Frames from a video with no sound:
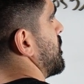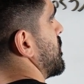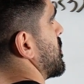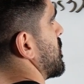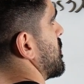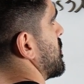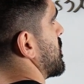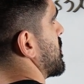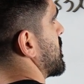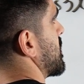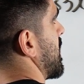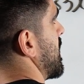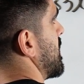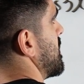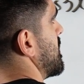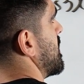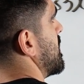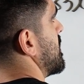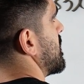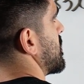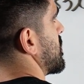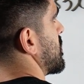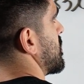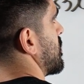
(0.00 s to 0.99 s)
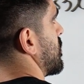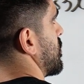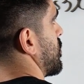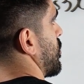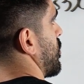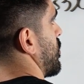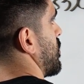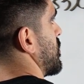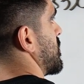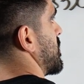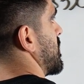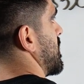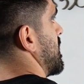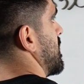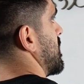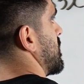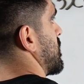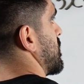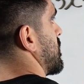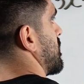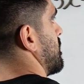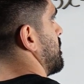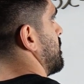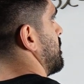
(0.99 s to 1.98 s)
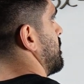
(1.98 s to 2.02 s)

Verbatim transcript: So sine this, cos this.